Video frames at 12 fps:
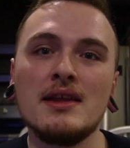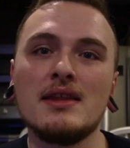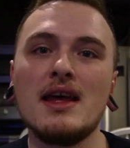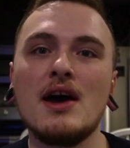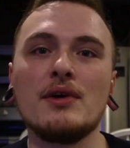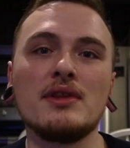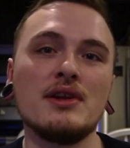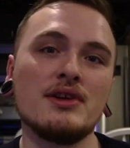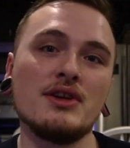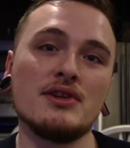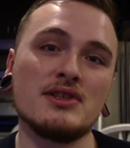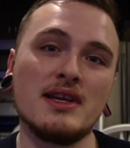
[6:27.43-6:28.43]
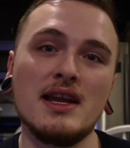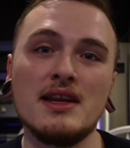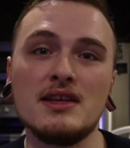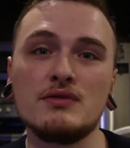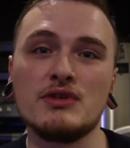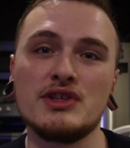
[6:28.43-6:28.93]
The healthier your skin
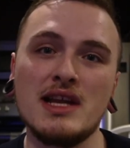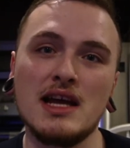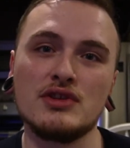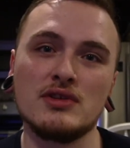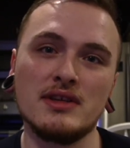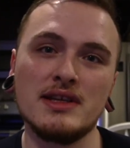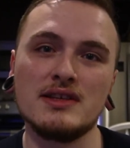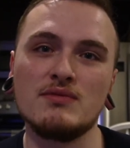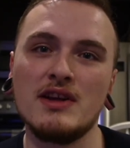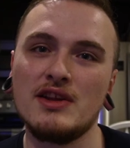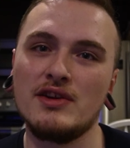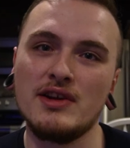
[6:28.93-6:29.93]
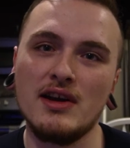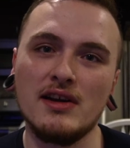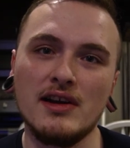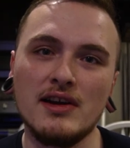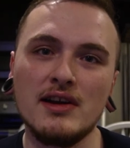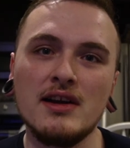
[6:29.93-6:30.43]
is, which naturally is when you're
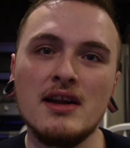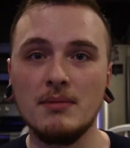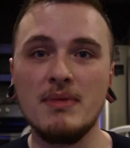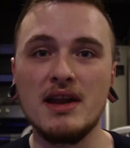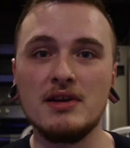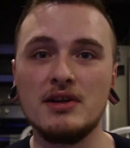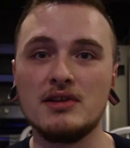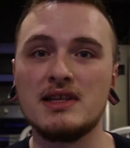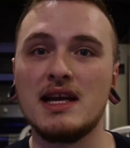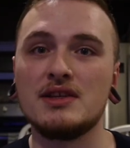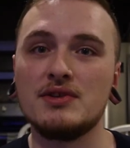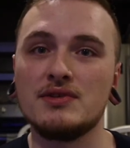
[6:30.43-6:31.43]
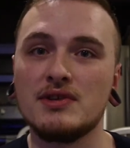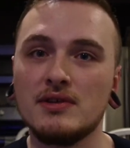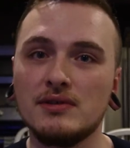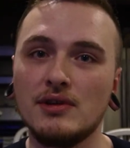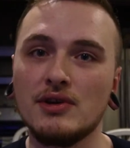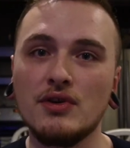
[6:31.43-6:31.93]
younger, the better your tattoo is going
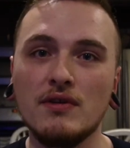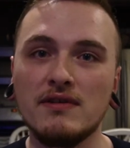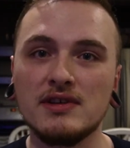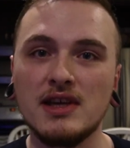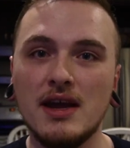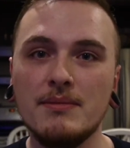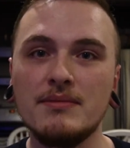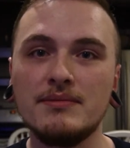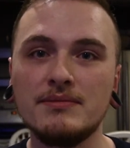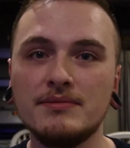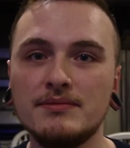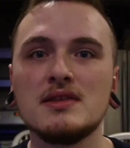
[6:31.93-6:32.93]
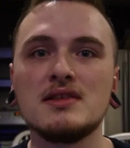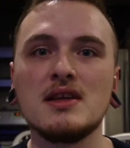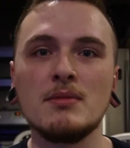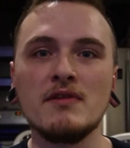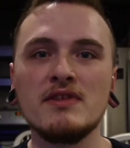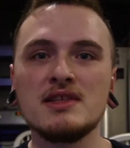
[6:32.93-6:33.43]
to look over time.
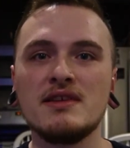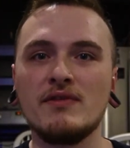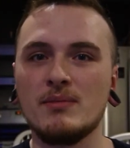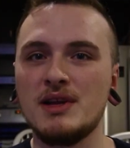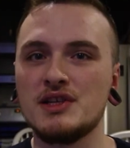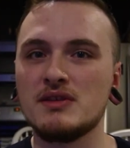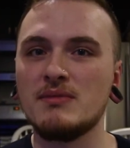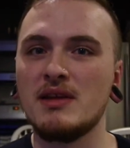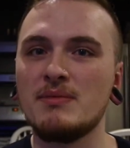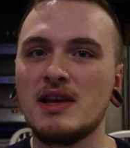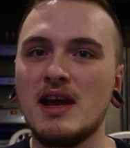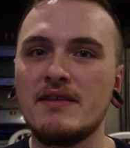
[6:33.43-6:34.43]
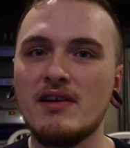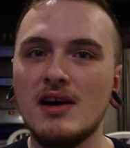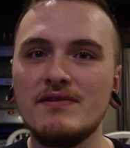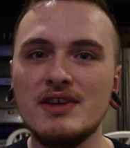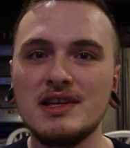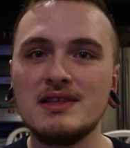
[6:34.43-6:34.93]
Some of this information might be kind of
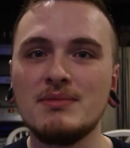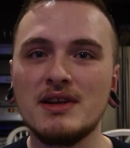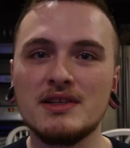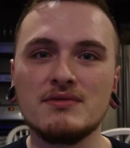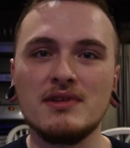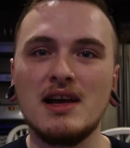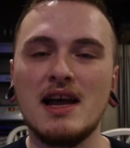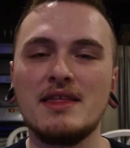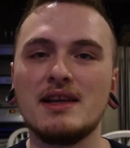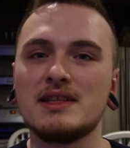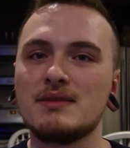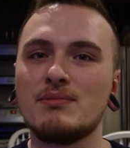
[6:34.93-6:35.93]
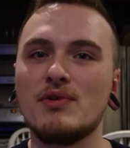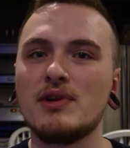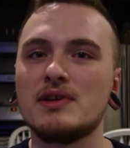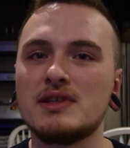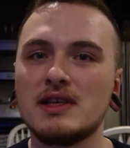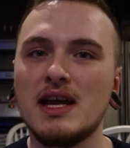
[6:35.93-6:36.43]
obvious, but I think it's
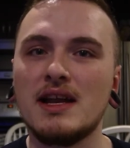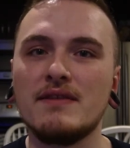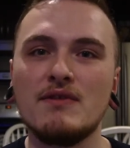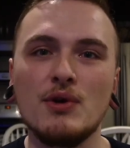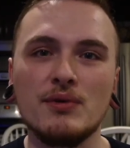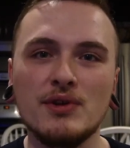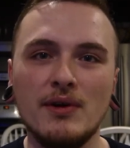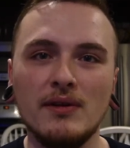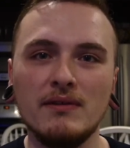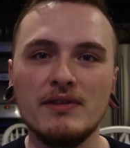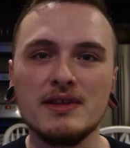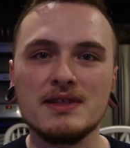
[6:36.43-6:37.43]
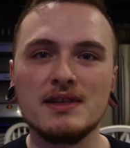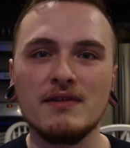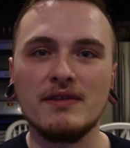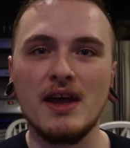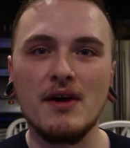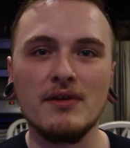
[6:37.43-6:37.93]
important to kind of note all of this
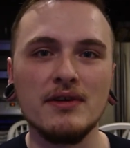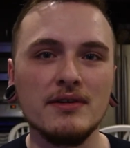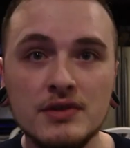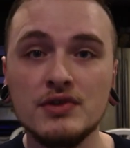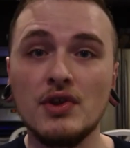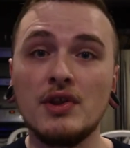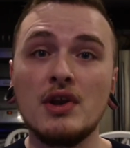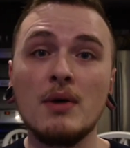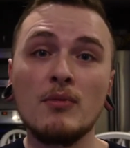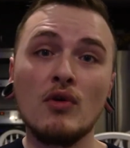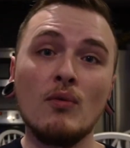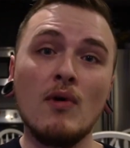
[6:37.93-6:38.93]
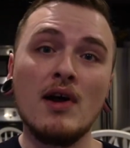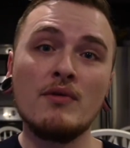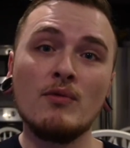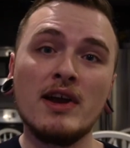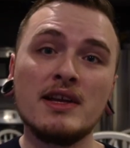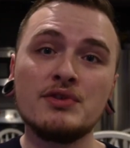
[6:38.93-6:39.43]
stuff down. So the number
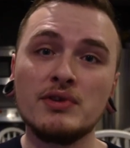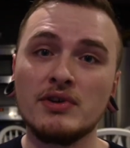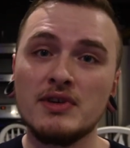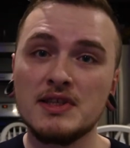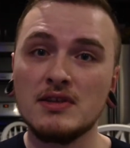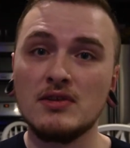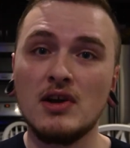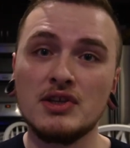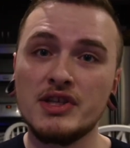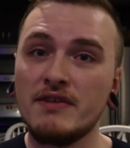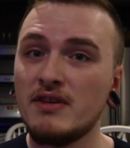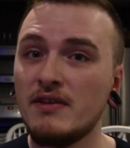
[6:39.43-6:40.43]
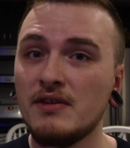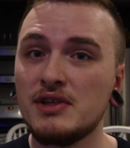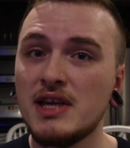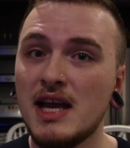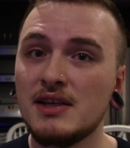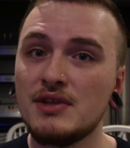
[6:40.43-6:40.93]
one way to increase the longevity of your
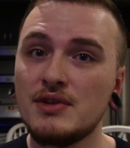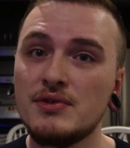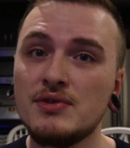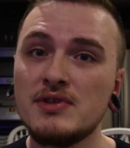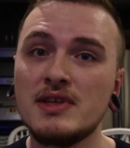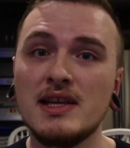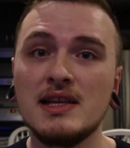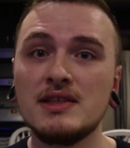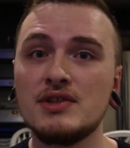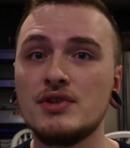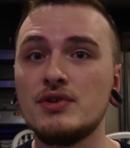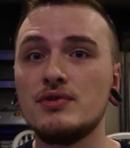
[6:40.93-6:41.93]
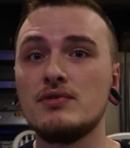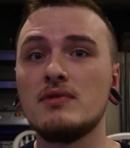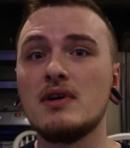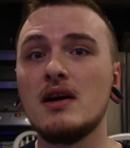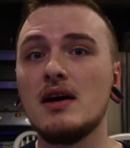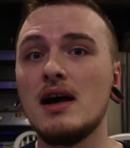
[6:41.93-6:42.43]
tattoos is
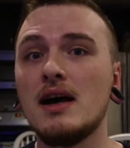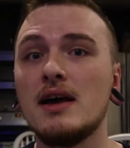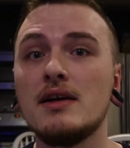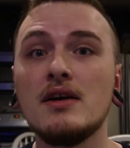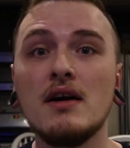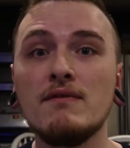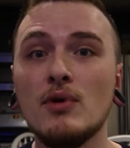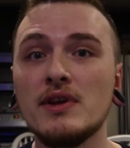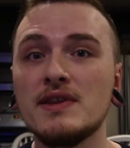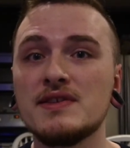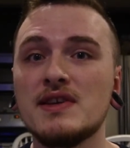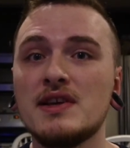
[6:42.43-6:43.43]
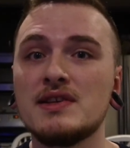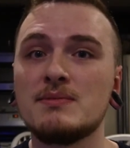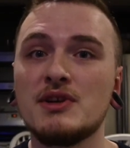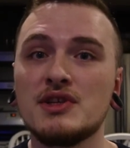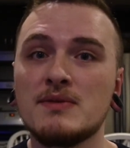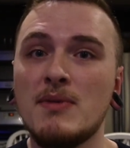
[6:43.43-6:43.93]
to avoid the sun as
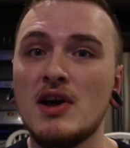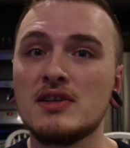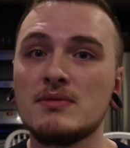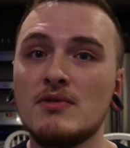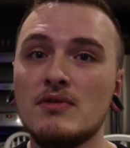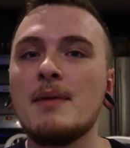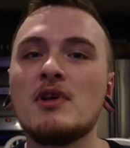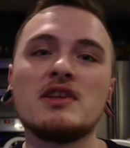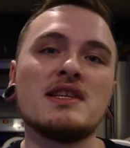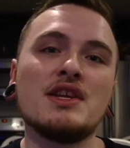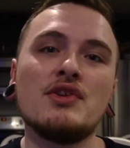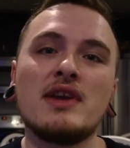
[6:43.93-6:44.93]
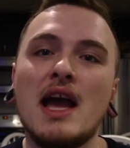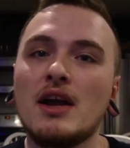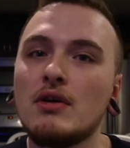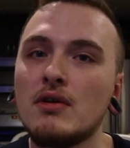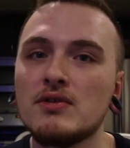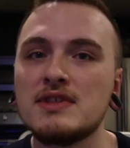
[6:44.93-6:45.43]
much as possible. I'm not saying you can't
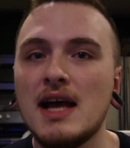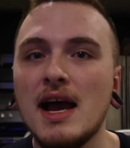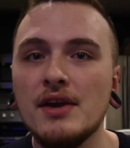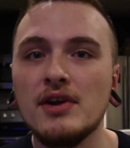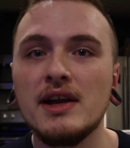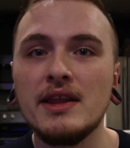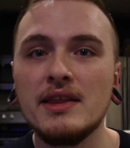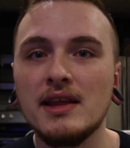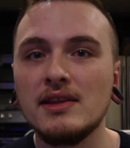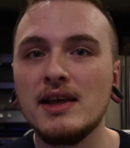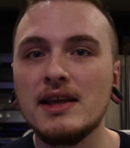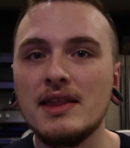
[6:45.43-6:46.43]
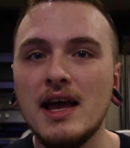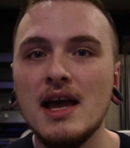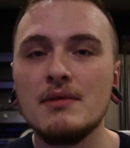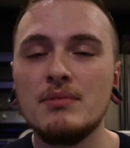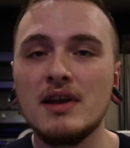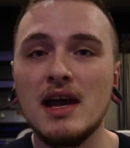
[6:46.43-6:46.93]
go outside or anything like
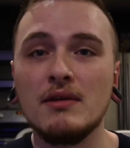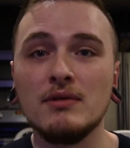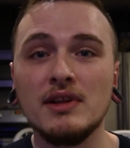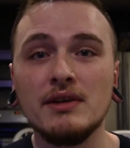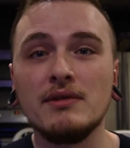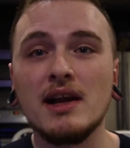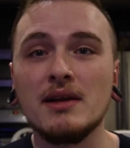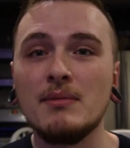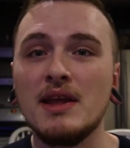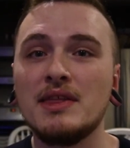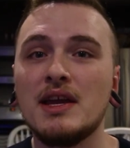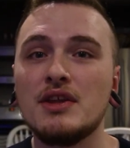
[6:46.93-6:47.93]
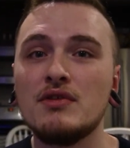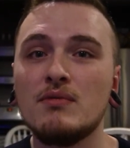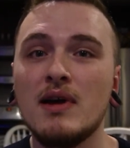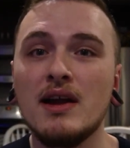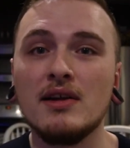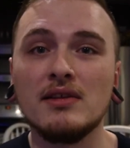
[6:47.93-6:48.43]
that, but I really recommend that you
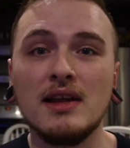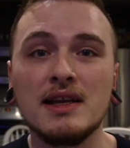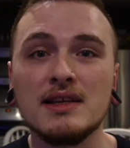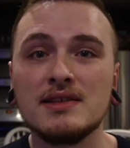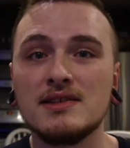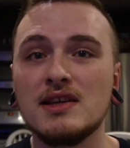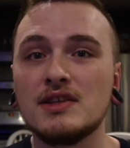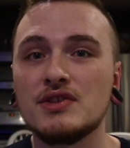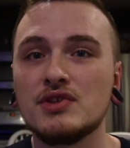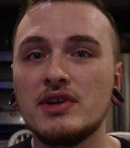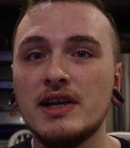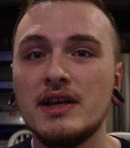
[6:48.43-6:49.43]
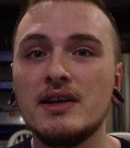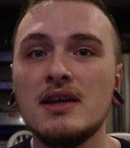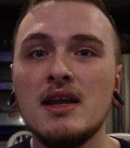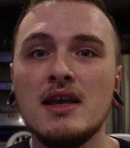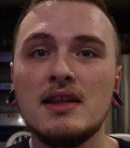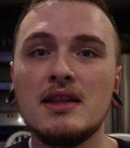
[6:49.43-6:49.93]
wear like a sunscreen,
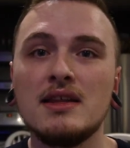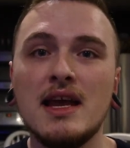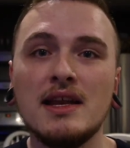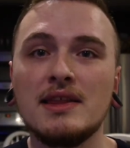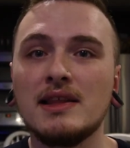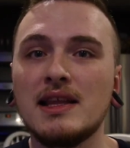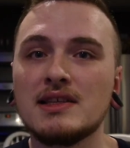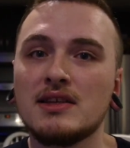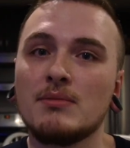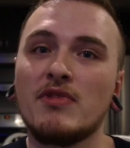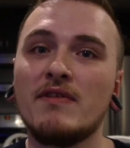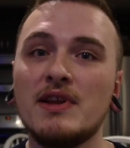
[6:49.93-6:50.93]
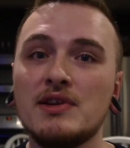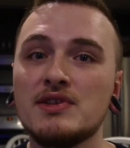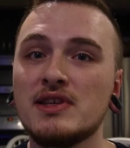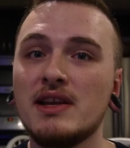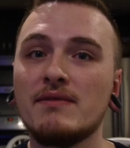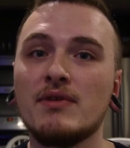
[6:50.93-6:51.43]
anything that's going to prevent your
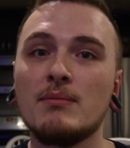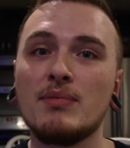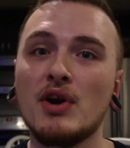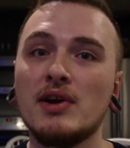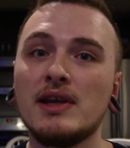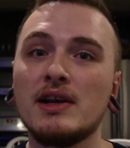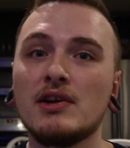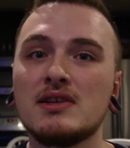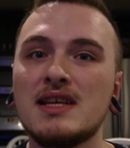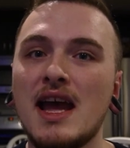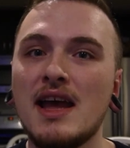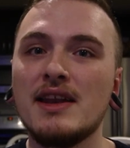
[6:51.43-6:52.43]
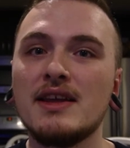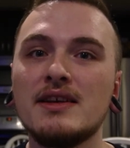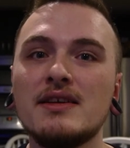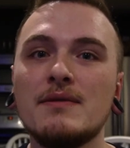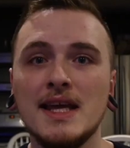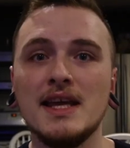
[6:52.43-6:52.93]
skin from burning or
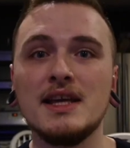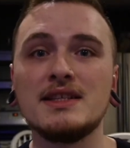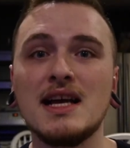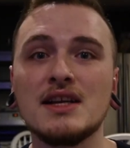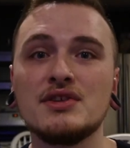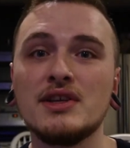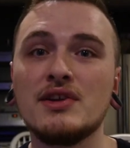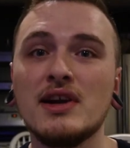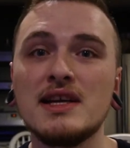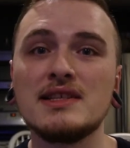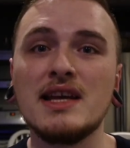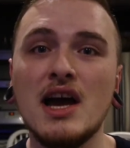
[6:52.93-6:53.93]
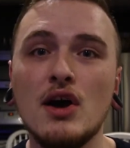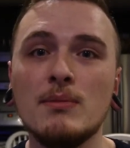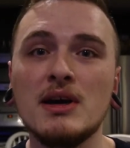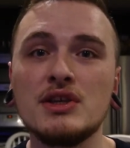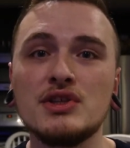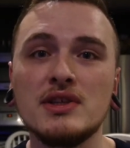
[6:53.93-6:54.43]
tanning. It's actually crazy how
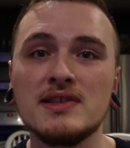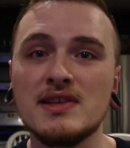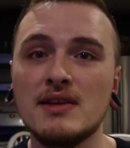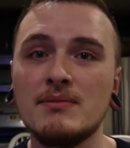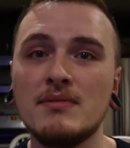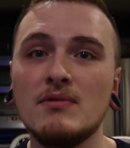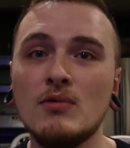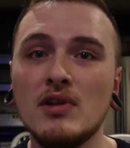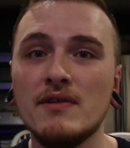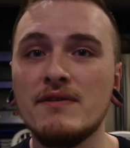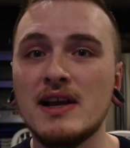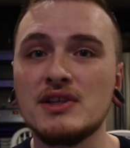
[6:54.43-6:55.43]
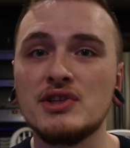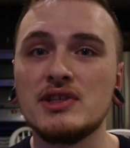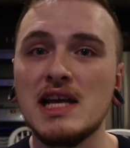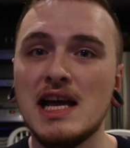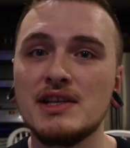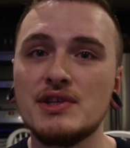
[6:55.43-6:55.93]
much the sun will affect your
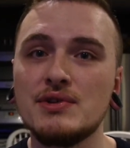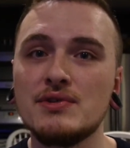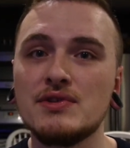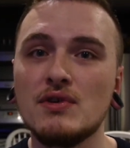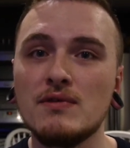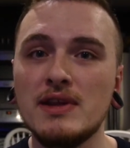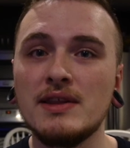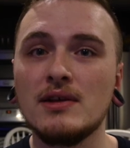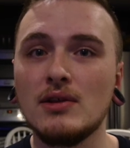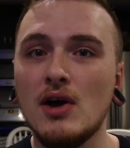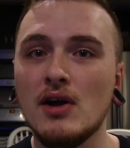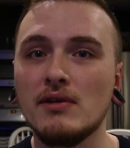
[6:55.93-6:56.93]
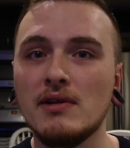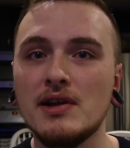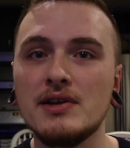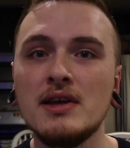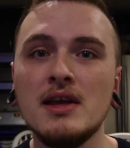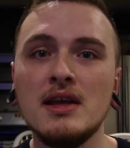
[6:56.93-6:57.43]
tattoos in the long run.